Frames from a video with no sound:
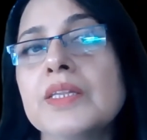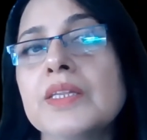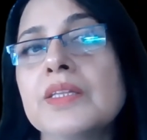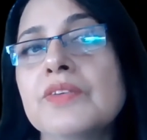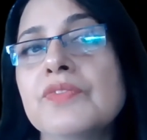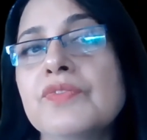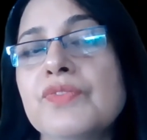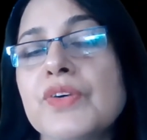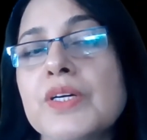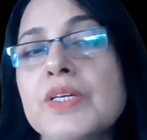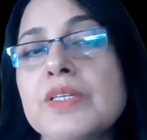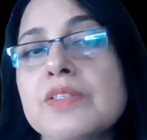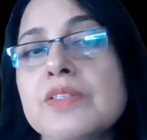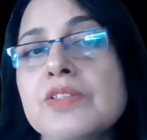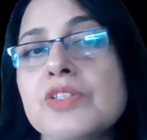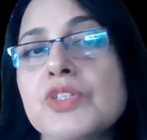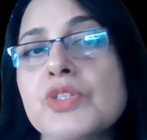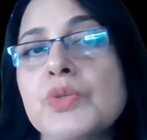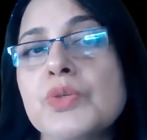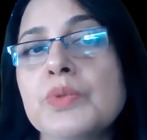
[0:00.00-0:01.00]
the
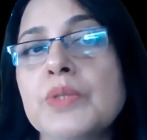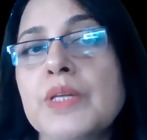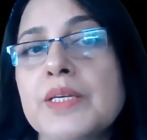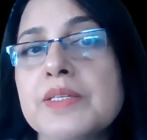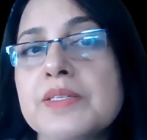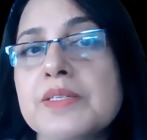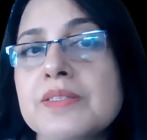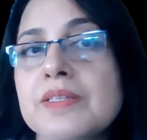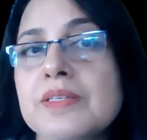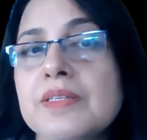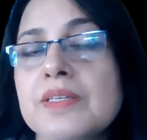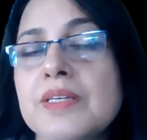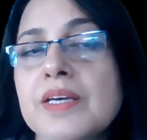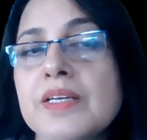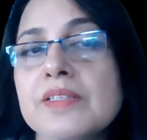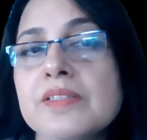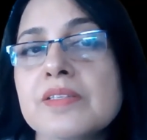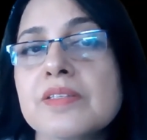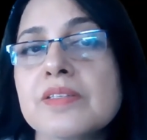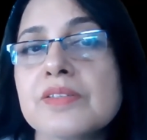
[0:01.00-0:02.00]
first two, that is
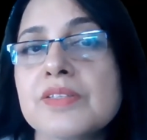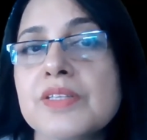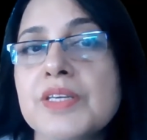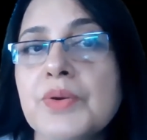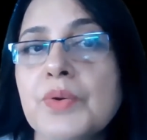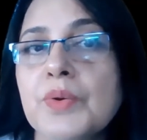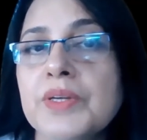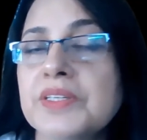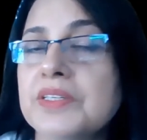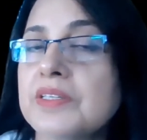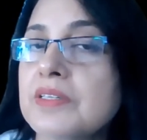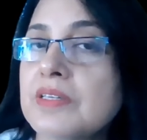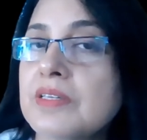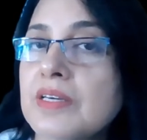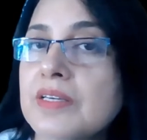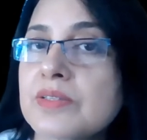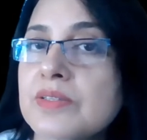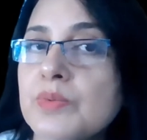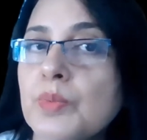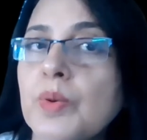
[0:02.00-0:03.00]
index 0 and
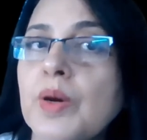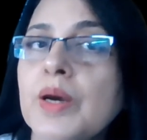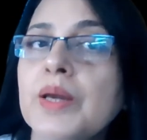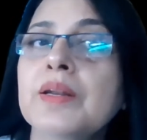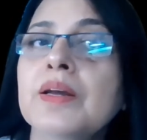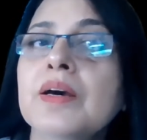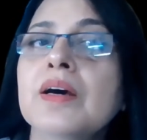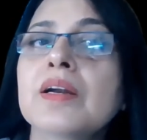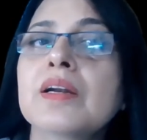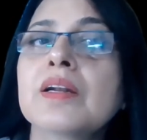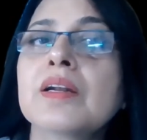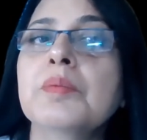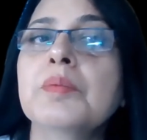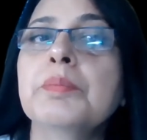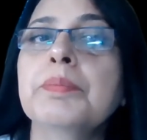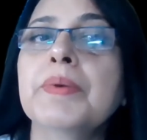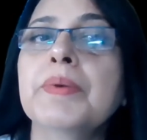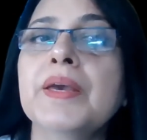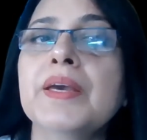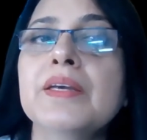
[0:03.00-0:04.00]
index 1 are
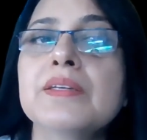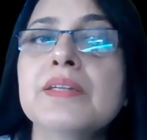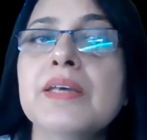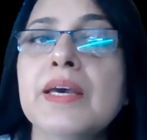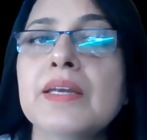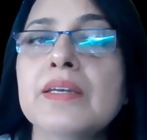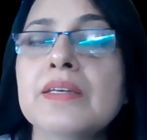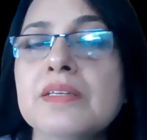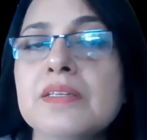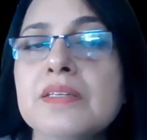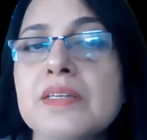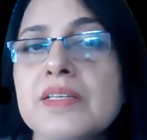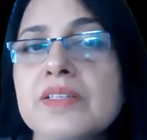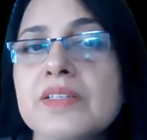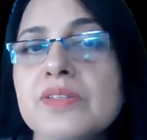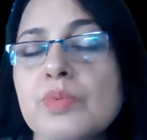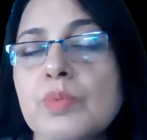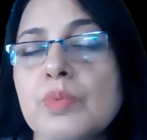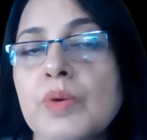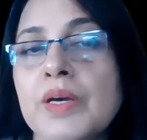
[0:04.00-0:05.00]
compared and
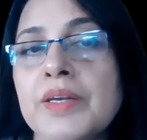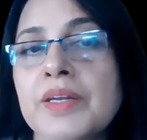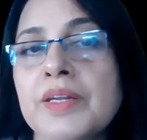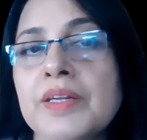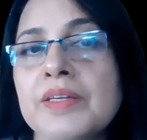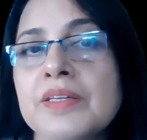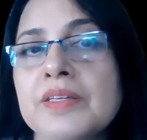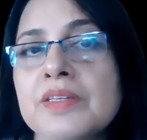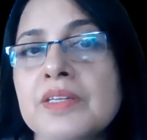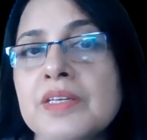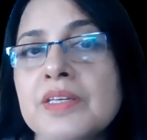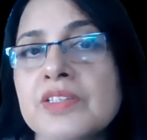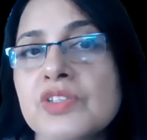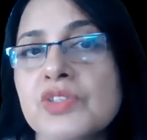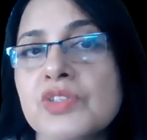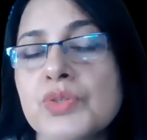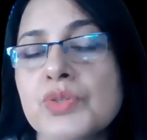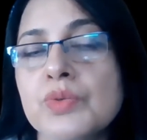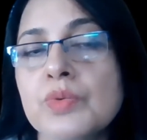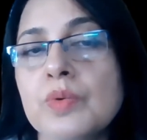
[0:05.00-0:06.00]
index 1 and
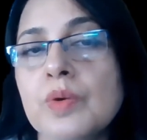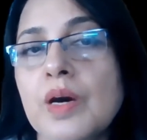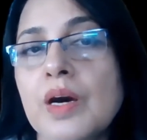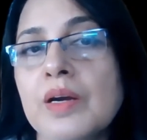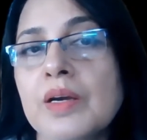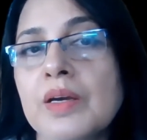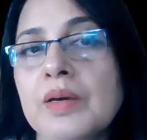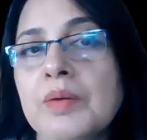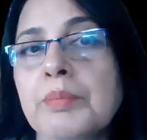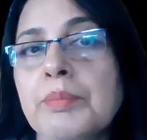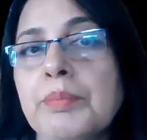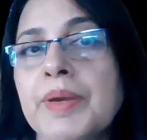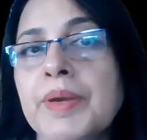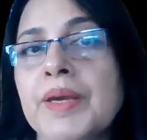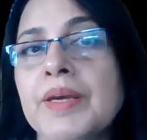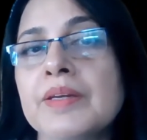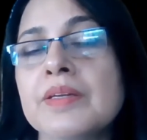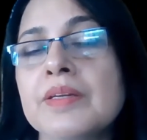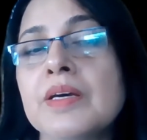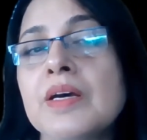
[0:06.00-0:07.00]
index 2 are
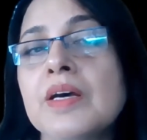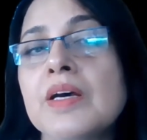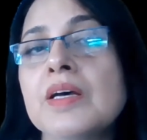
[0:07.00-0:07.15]
compared.